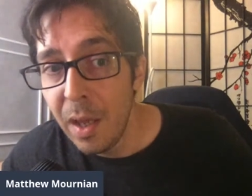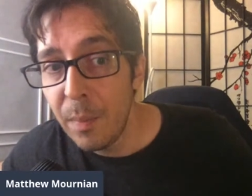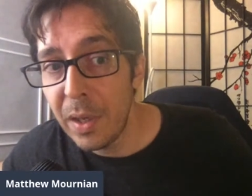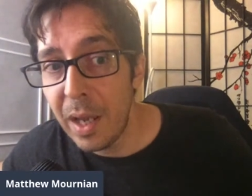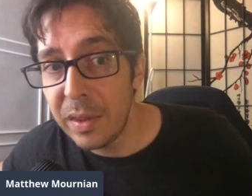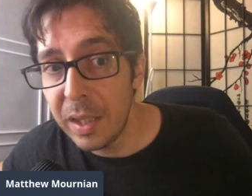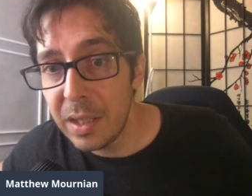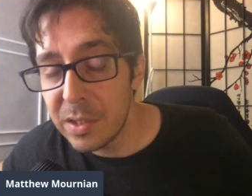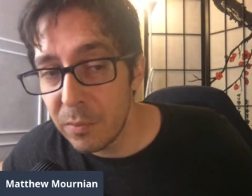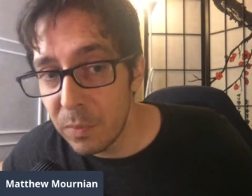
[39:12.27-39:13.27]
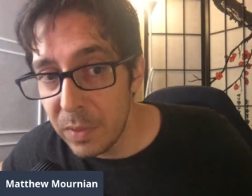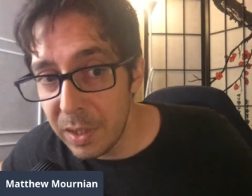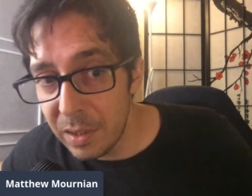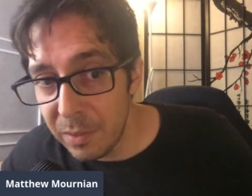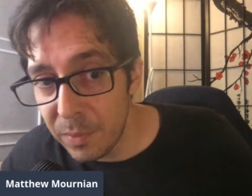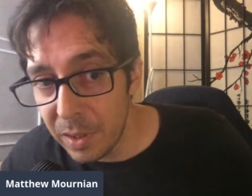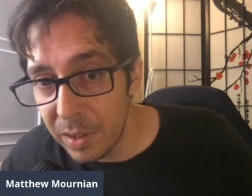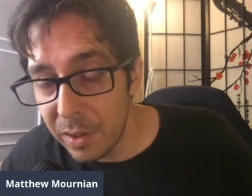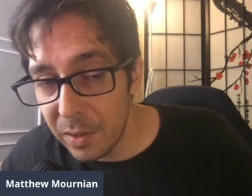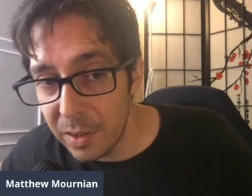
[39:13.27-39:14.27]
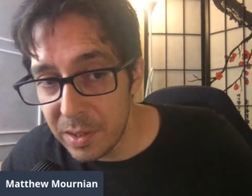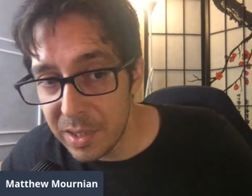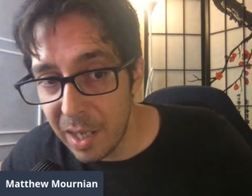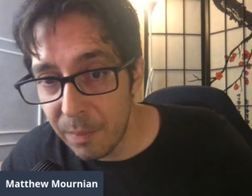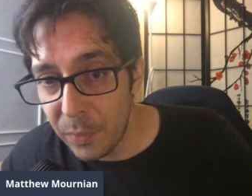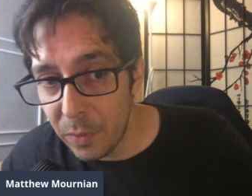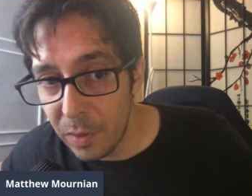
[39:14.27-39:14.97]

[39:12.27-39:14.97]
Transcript: but I think it's a really, really good example